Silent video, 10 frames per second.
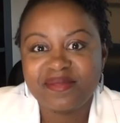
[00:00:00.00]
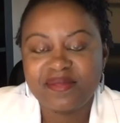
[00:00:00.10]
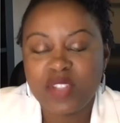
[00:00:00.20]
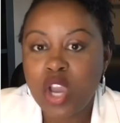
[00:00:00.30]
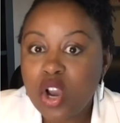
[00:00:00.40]
Uh,
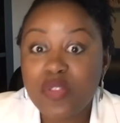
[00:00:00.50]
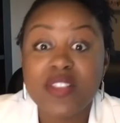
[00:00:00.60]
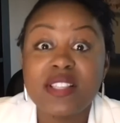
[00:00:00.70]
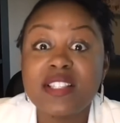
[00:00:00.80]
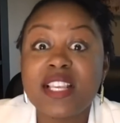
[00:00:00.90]
the World
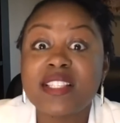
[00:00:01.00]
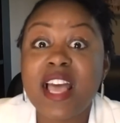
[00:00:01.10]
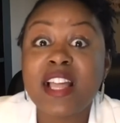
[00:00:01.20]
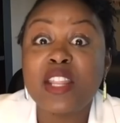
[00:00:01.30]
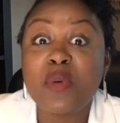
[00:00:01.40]
Health Organization.
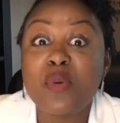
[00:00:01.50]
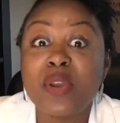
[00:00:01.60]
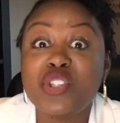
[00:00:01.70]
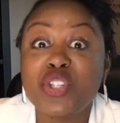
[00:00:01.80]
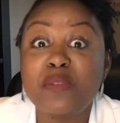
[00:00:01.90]
That's what
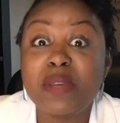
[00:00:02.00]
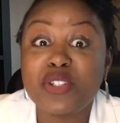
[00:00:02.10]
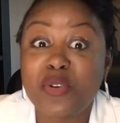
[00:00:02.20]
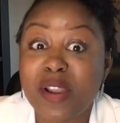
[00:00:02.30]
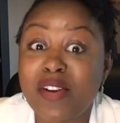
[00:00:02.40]
we should
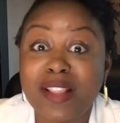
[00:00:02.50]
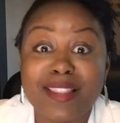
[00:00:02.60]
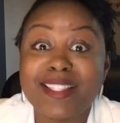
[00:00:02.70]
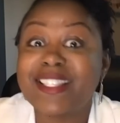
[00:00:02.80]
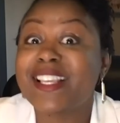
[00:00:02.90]
be doing, right?
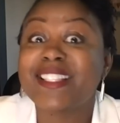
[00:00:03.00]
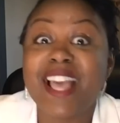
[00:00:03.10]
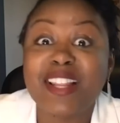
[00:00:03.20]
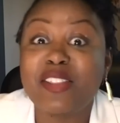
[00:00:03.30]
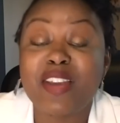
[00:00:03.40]
Okay. This is
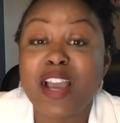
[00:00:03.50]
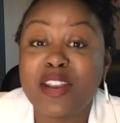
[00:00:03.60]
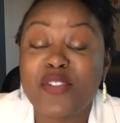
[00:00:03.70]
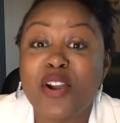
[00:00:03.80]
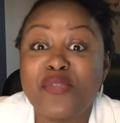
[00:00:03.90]
exactly the
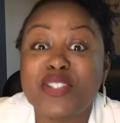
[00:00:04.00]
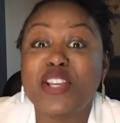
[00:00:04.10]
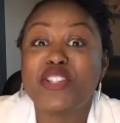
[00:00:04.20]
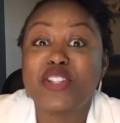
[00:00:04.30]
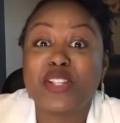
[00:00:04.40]
kind of
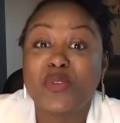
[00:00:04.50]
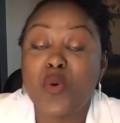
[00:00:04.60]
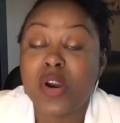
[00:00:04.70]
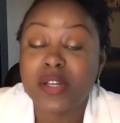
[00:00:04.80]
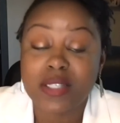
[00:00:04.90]
conversation that's
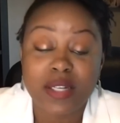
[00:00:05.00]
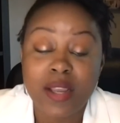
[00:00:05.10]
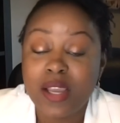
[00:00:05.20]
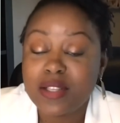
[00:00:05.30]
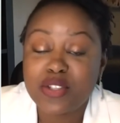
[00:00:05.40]

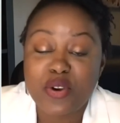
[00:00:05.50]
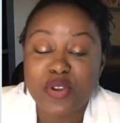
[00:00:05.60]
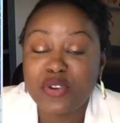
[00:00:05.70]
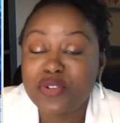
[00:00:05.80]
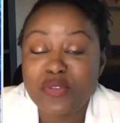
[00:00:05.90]
warranted. Okay. So
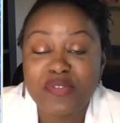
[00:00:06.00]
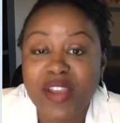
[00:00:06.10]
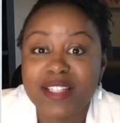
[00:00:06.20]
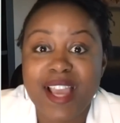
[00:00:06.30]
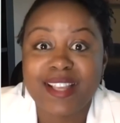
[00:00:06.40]
good. you're doing
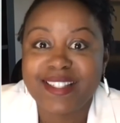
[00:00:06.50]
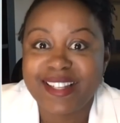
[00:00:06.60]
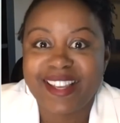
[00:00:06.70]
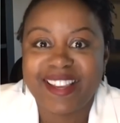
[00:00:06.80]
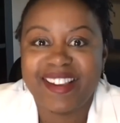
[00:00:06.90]

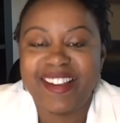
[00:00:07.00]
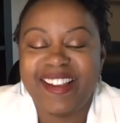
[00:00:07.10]
fantastic.